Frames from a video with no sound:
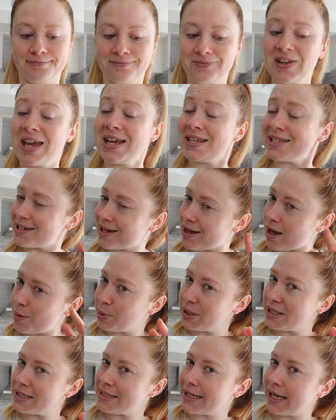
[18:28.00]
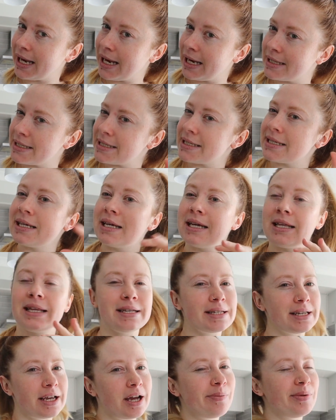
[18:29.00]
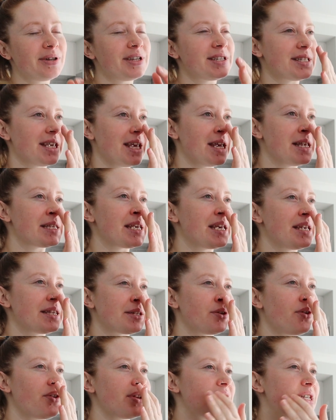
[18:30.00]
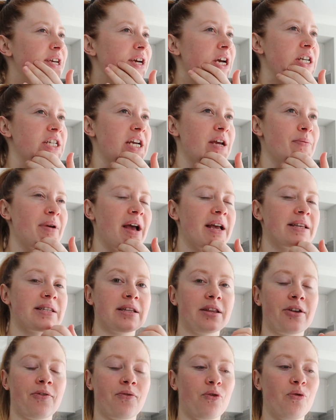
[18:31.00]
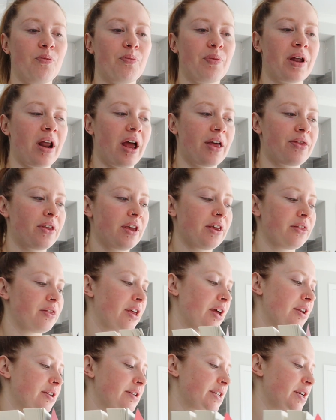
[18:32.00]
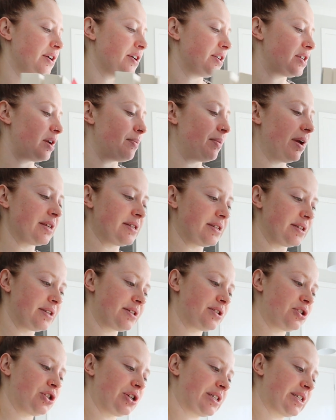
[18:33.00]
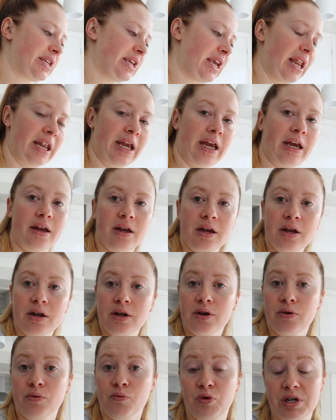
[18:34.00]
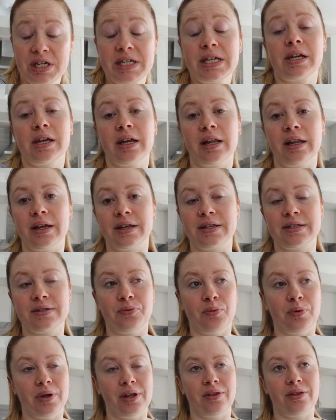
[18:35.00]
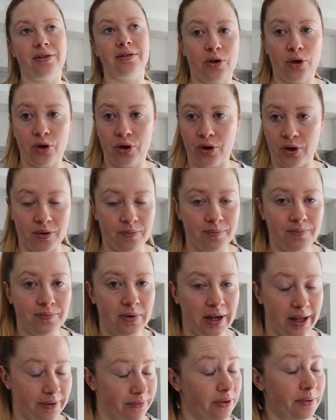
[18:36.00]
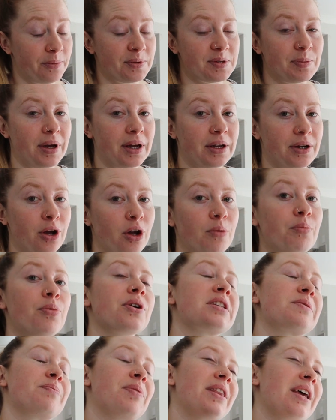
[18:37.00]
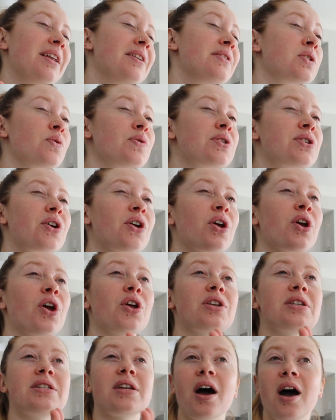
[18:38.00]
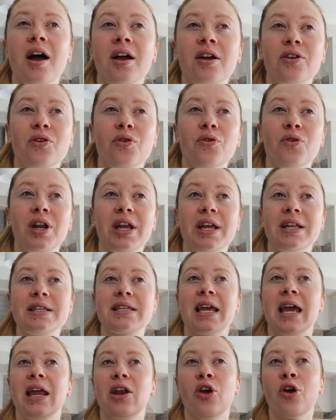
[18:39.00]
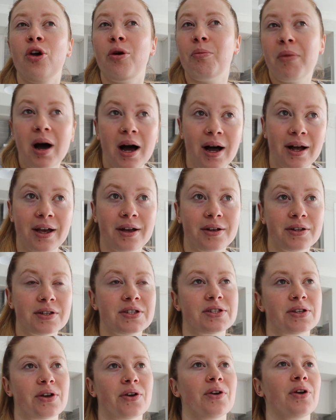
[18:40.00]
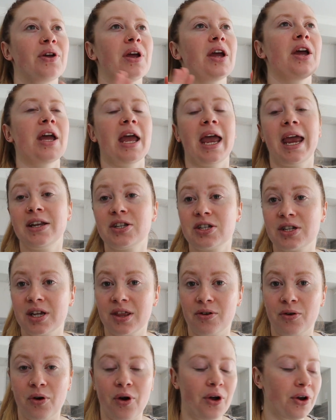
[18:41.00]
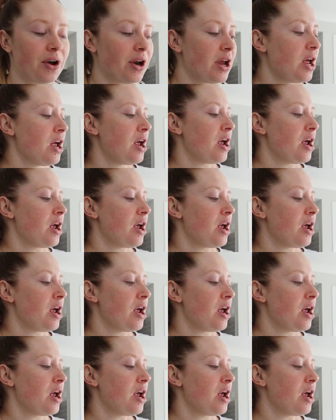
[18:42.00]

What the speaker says: there's a couple of scenes. It's not Sarah J. Maas level, but I think that Sarah J. Maas is just getting ridiculous with her level of smart in her books, but that is also her target audience and her market, so each to their own.